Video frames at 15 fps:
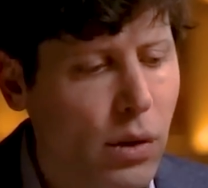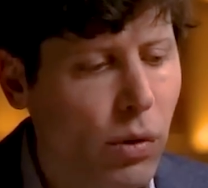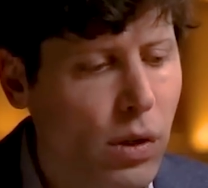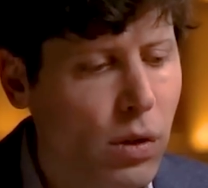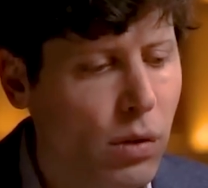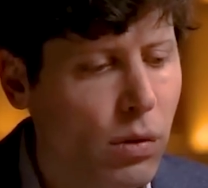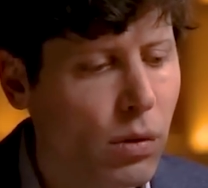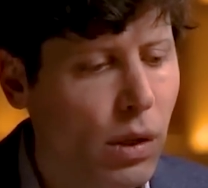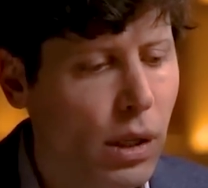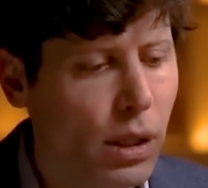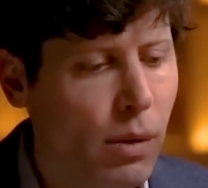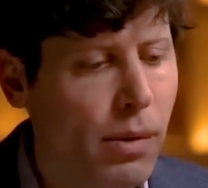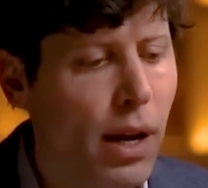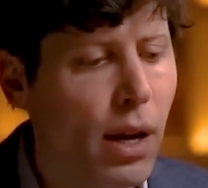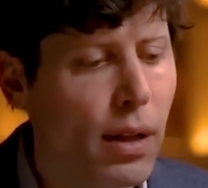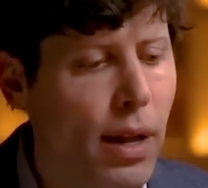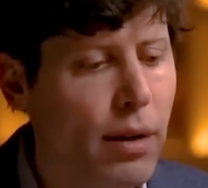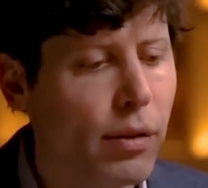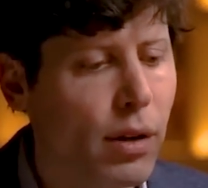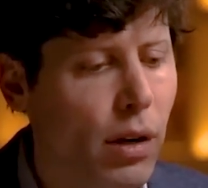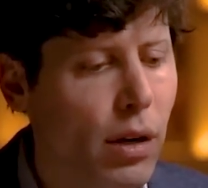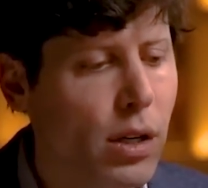is going to eliminate a
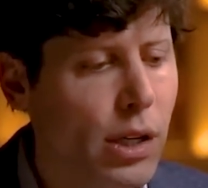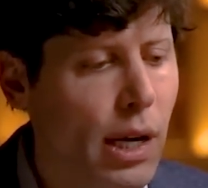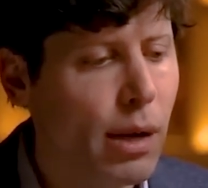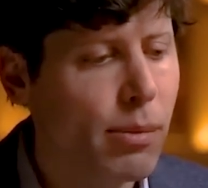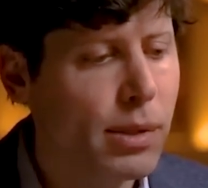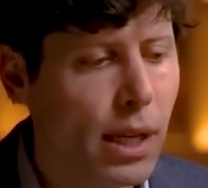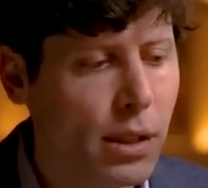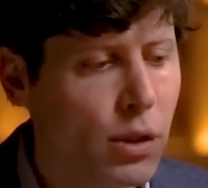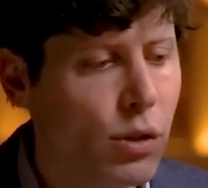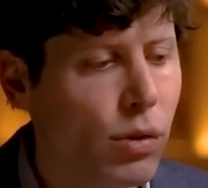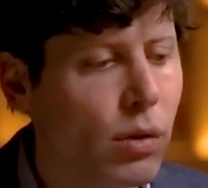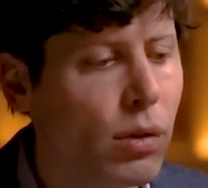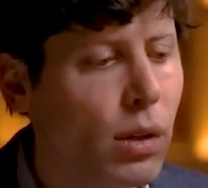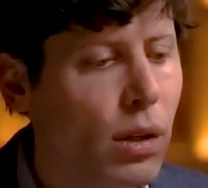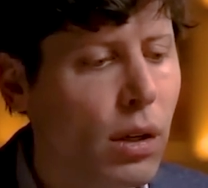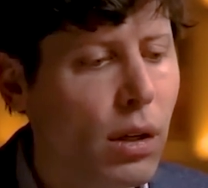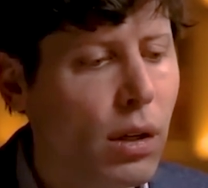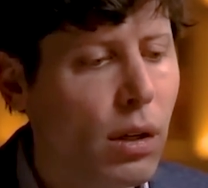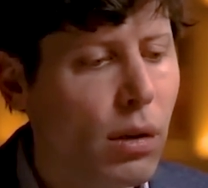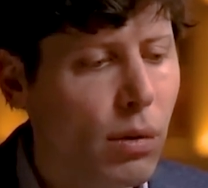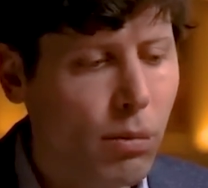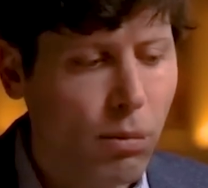lot of current jobs. That's true.
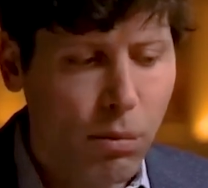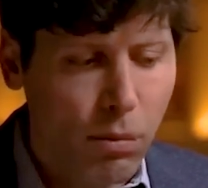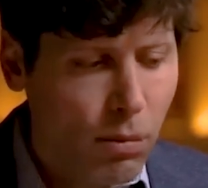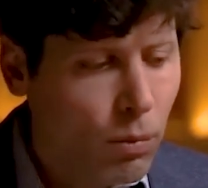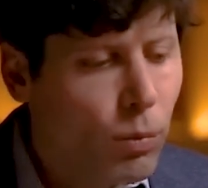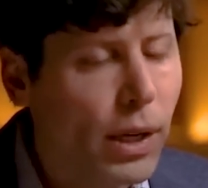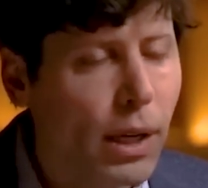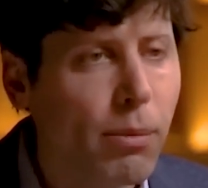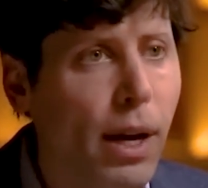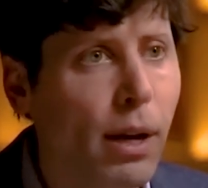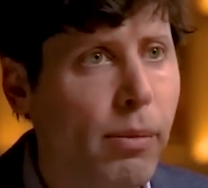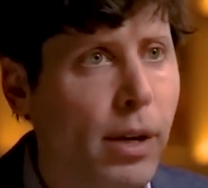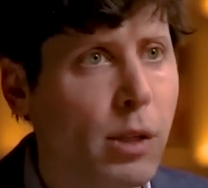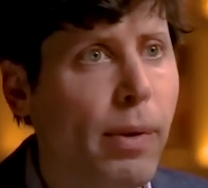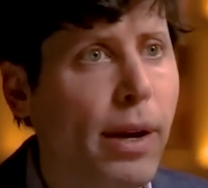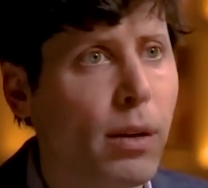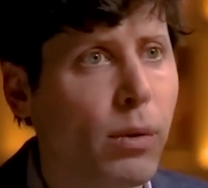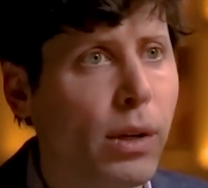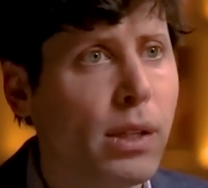We can make much better